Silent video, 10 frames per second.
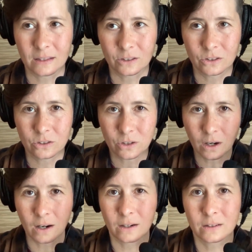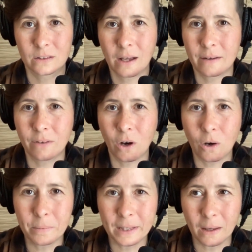these stars kind of
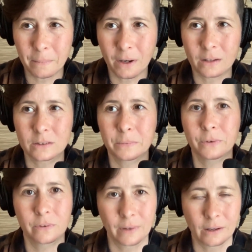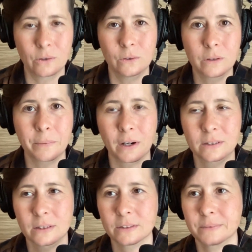all became possible through that cooling
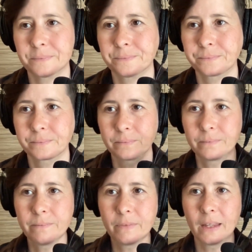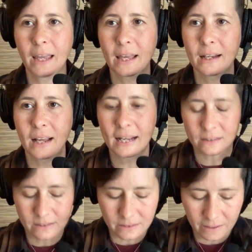process. And
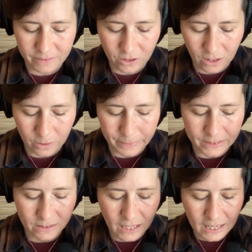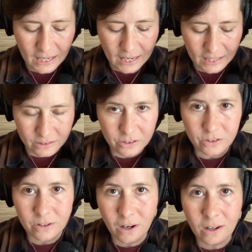as these heavier elements and
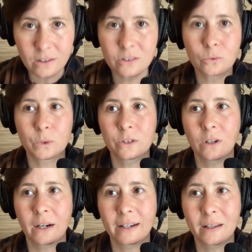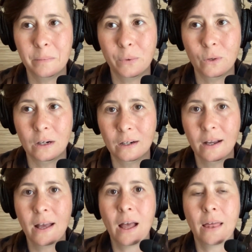stars were starting to get born,
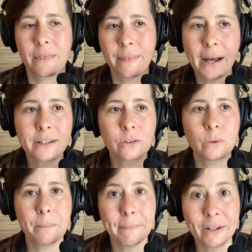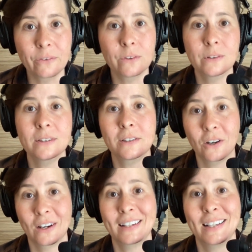that's when minerals
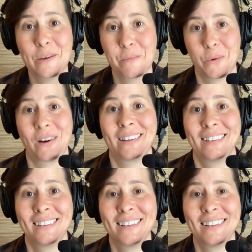started to get born.